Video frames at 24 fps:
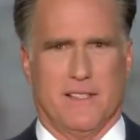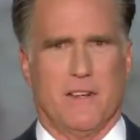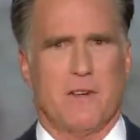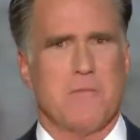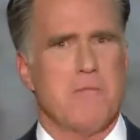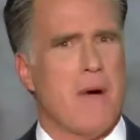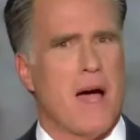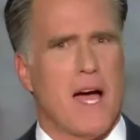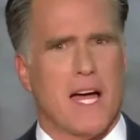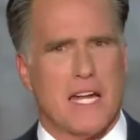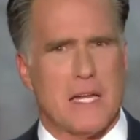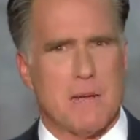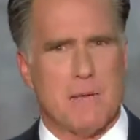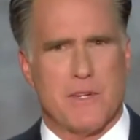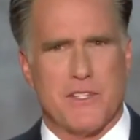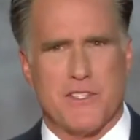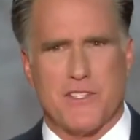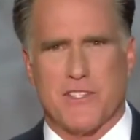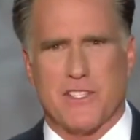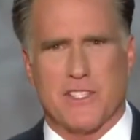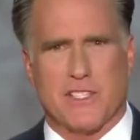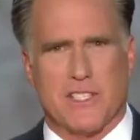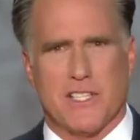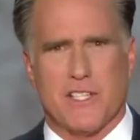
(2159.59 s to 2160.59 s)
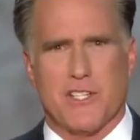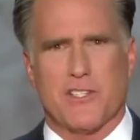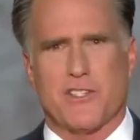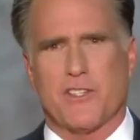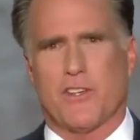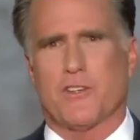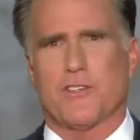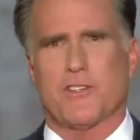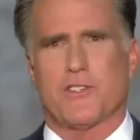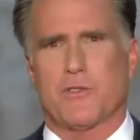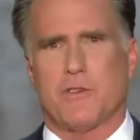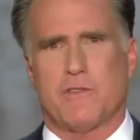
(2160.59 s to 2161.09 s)
there are monuments that list
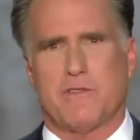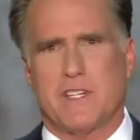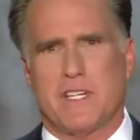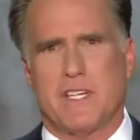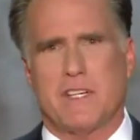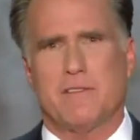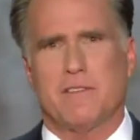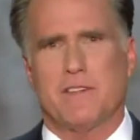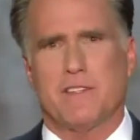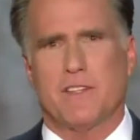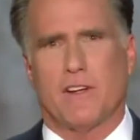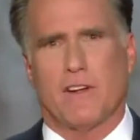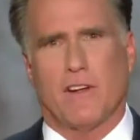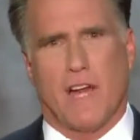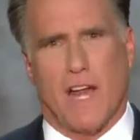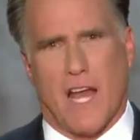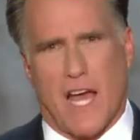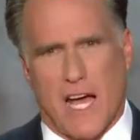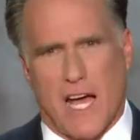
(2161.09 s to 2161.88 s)
those who have given their